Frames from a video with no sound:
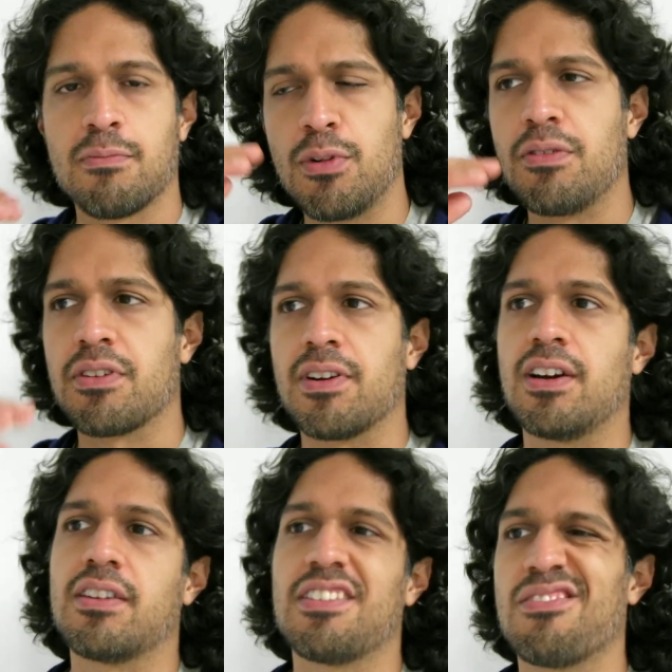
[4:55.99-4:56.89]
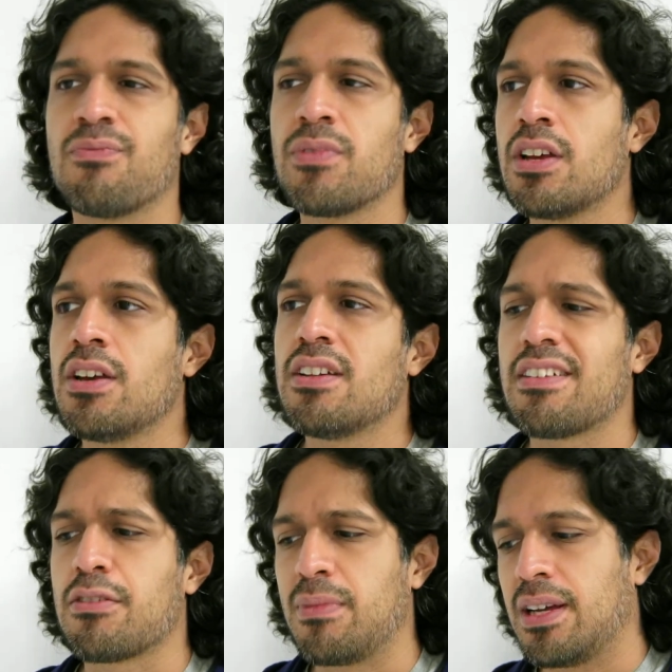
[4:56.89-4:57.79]
moving around and not
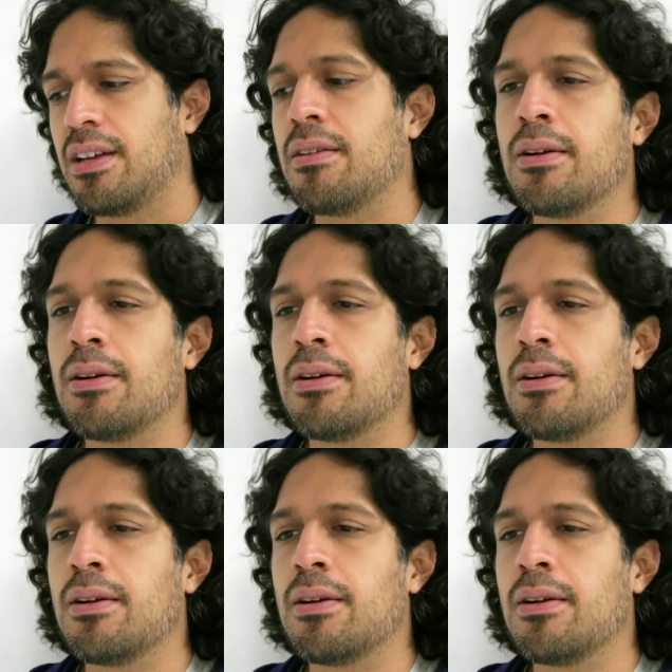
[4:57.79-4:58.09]
so bad.